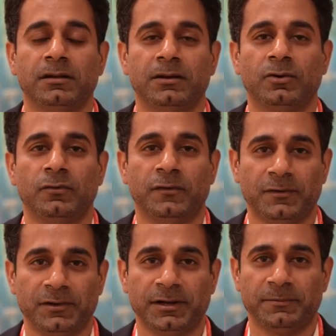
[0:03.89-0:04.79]
and
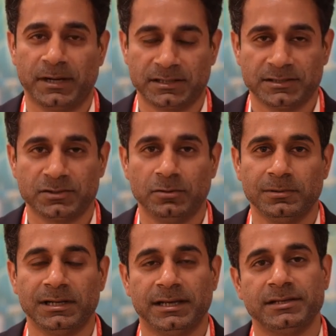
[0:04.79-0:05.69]
co-founder at Praxis Global
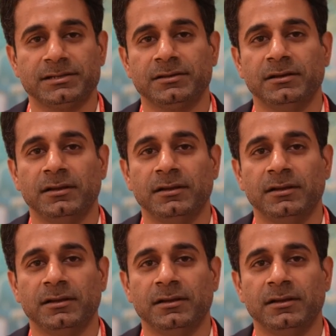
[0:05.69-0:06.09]
Alliance.